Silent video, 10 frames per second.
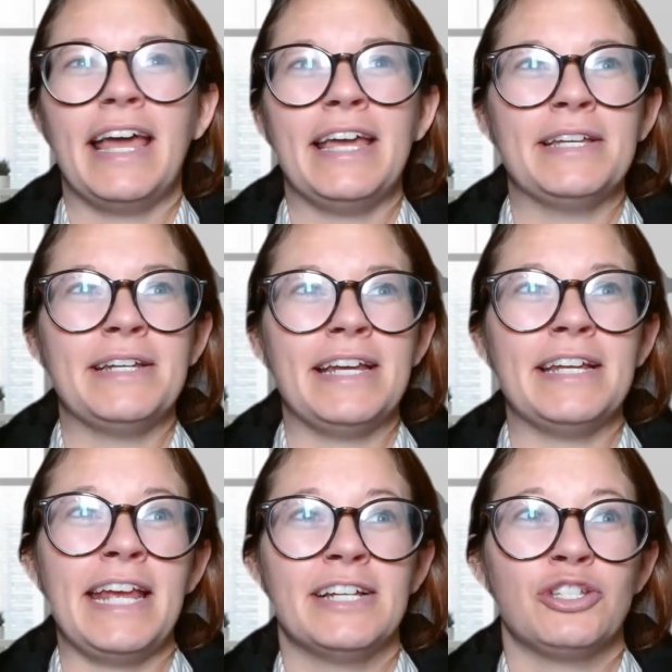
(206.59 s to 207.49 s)
and
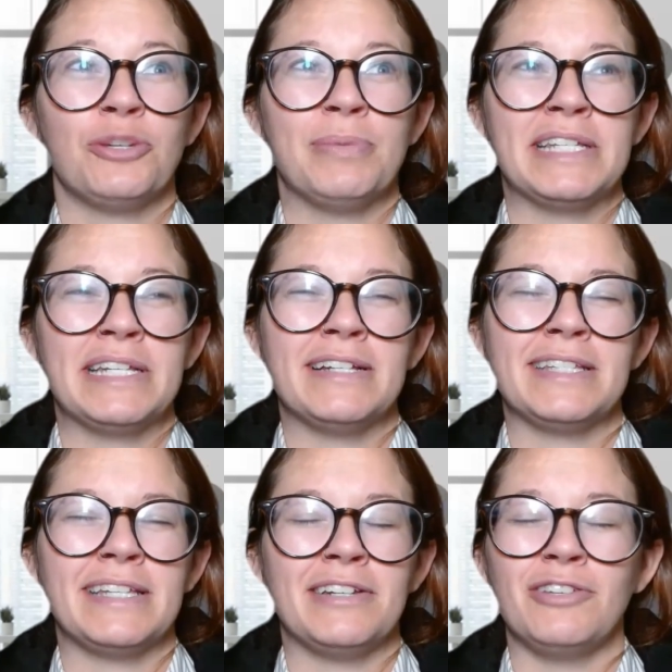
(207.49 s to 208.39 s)
enhance your
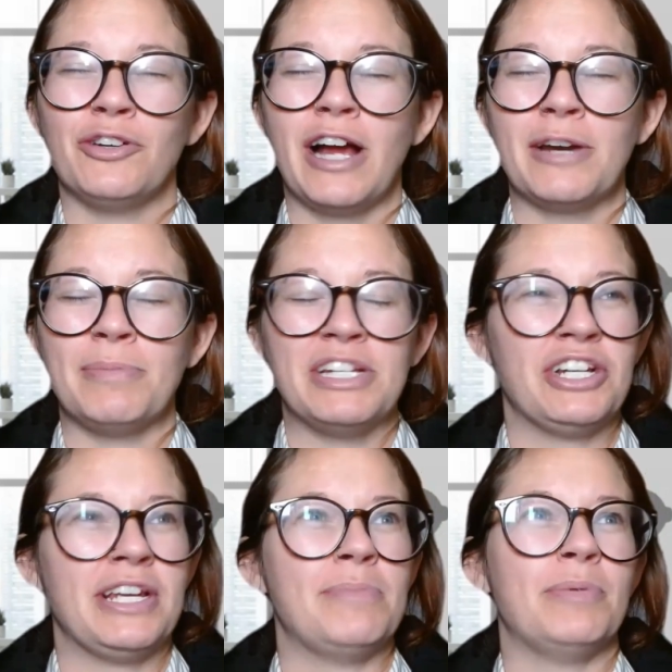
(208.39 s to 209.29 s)
business and your
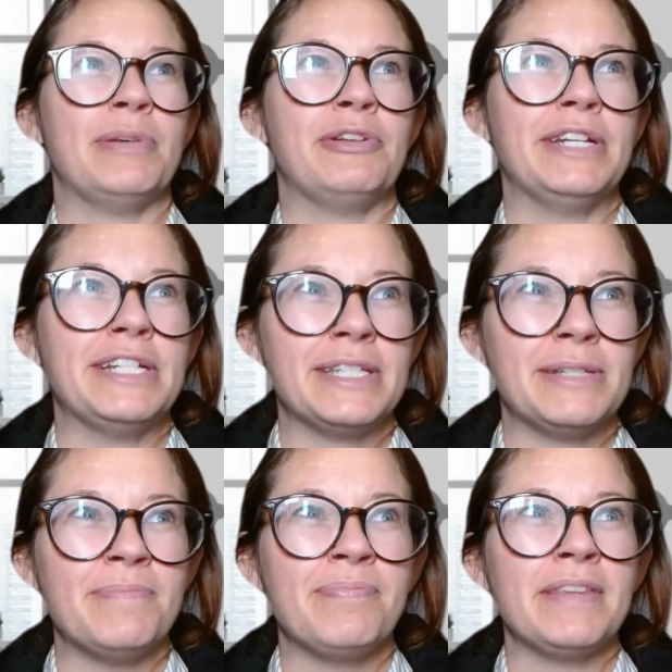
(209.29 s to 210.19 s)
automation
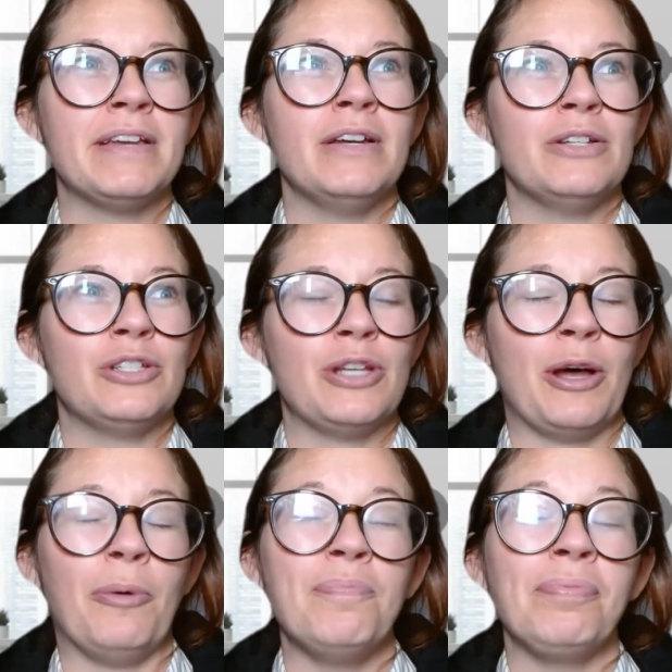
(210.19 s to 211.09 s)
capabilities.
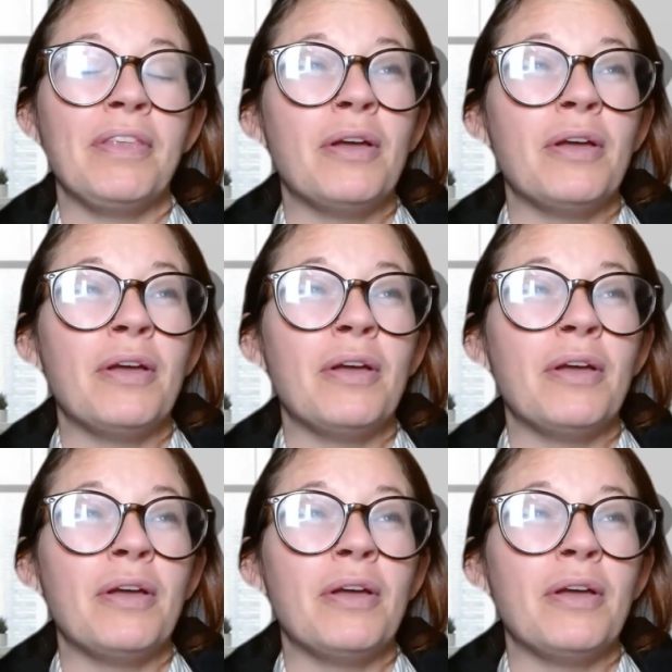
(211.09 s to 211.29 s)
So